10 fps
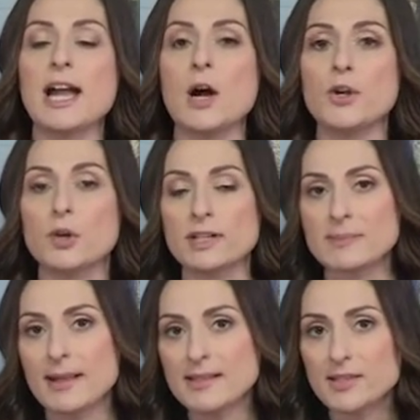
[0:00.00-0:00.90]
how your
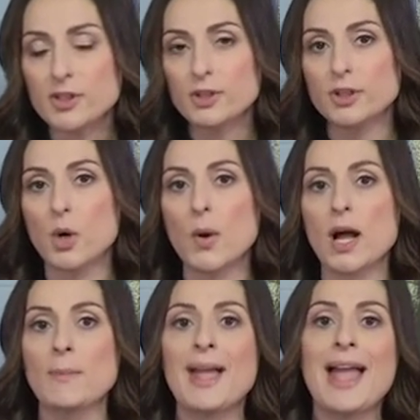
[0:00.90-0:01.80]
expenses could go
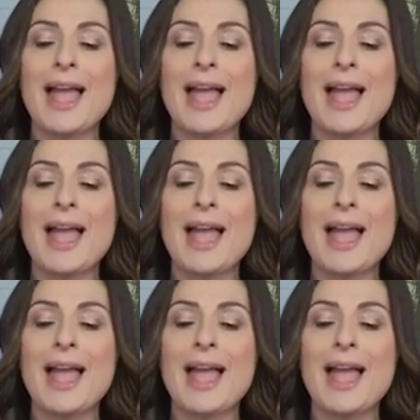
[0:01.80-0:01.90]
up,